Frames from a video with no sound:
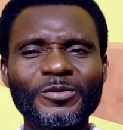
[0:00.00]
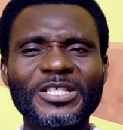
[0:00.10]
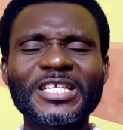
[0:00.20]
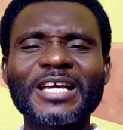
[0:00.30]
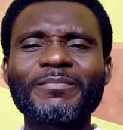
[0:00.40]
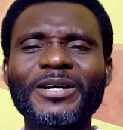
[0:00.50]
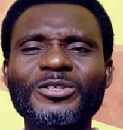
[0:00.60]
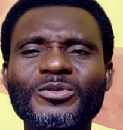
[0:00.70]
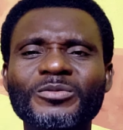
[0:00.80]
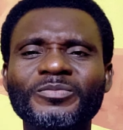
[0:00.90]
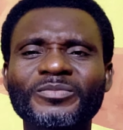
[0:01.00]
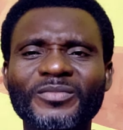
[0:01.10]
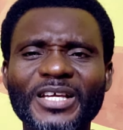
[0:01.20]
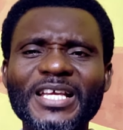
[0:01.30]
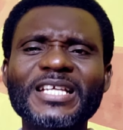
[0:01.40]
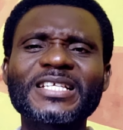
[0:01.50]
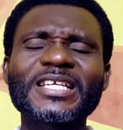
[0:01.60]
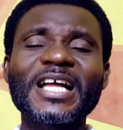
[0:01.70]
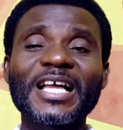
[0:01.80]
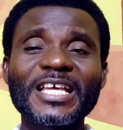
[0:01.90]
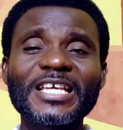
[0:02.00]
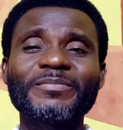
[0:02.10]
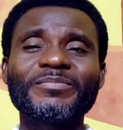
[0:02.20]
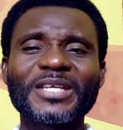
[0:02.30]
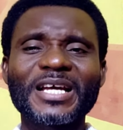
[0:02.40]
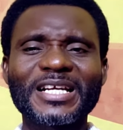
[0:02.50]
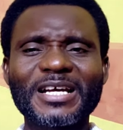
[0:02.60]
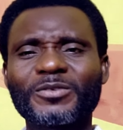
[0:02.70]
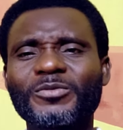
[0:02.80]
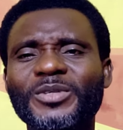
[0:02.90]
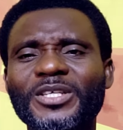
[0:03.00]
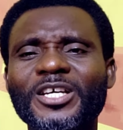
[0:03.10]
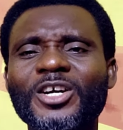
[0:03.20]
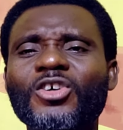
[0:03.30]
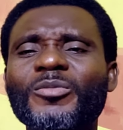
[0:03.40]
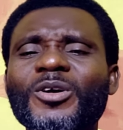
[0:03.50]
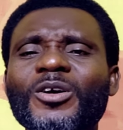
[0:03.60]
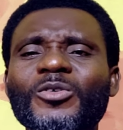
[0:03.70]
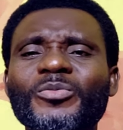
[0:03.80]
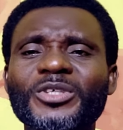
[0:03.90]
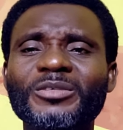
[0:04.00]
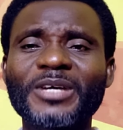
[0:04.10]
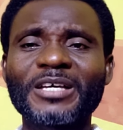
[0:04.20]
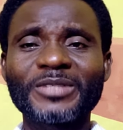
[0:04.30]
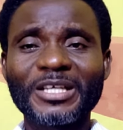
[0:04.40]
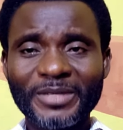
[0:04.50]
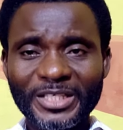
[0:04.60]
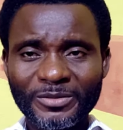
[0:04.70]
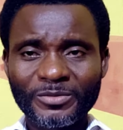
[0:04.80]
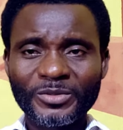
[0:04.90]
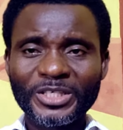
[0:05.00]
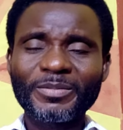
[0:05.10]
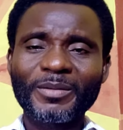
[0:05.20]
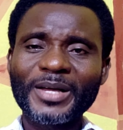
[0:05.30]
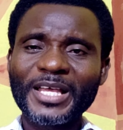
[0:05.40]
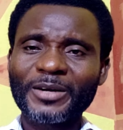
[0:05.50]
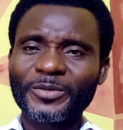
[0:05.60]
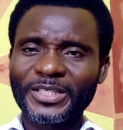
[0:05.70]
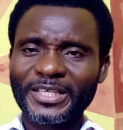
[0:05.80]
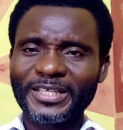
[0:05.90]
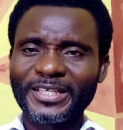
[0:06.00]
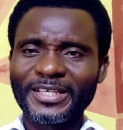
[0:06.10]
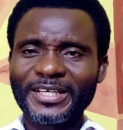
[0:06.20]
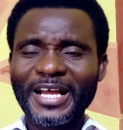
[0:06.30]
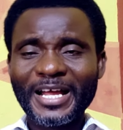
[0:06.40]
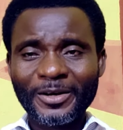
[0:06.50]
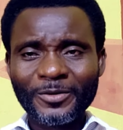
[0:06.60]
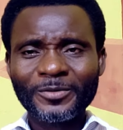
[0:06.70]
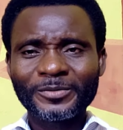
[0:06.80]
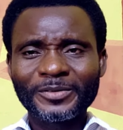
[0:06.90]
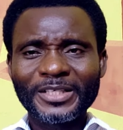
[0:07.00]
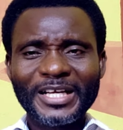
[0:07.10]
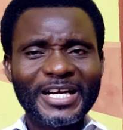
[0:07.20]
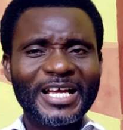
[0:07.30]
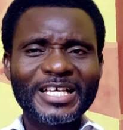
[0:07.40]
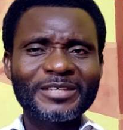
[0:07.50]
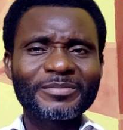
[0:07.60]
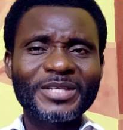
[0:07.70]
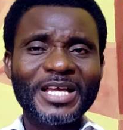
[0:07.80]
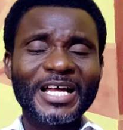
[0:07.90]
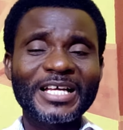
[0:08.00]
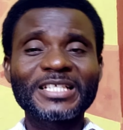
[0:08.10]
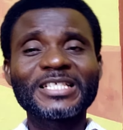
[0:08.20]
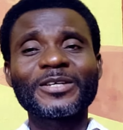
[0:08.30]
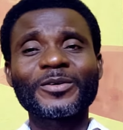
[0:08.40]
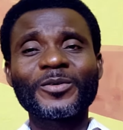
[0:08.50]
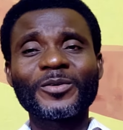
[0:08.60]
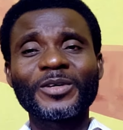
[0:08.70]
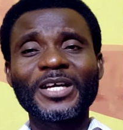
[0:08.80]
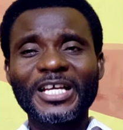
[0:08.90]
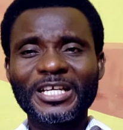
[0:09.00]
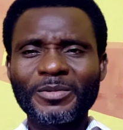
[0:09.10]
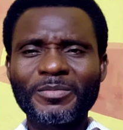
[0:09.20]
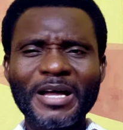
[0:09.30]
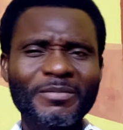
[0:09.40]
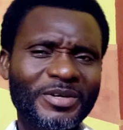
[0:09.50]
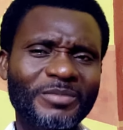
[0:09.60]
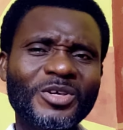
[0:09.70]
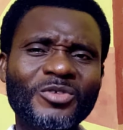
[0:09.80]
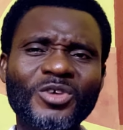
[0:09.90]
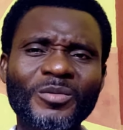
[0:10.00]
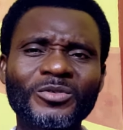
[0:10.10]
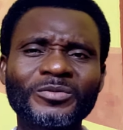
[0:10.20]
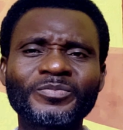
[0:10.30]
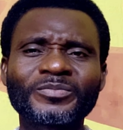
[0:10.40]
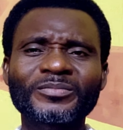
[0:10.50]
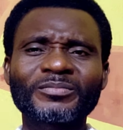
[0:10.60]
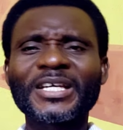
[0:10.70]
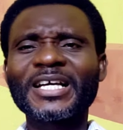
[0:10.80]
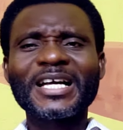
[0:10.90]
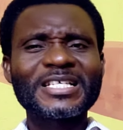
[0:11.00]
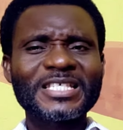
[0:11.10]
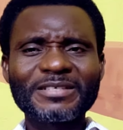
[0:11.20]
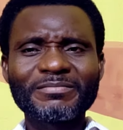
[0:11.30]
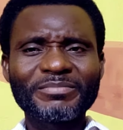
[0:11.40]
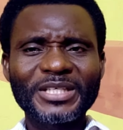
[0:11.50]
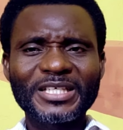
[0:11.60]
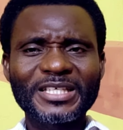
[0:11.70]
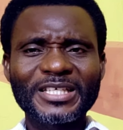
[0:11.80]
We dinya baso. Here dinya a be a that could be. We be called copy by a be a me ye who ni papa ya oye. Na eno ena a be a e de di o e de be ba. Mre be a chemo me can say be.